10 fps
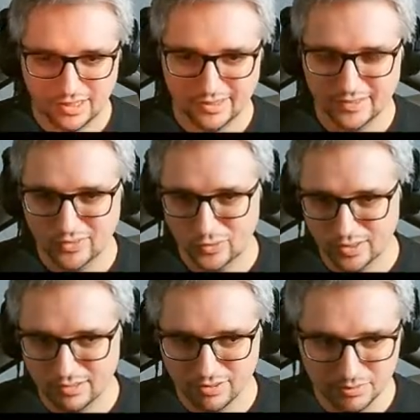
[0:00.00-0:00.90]
I tend to
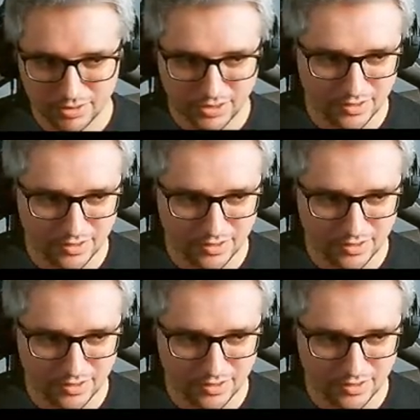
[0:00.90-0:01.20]
give up.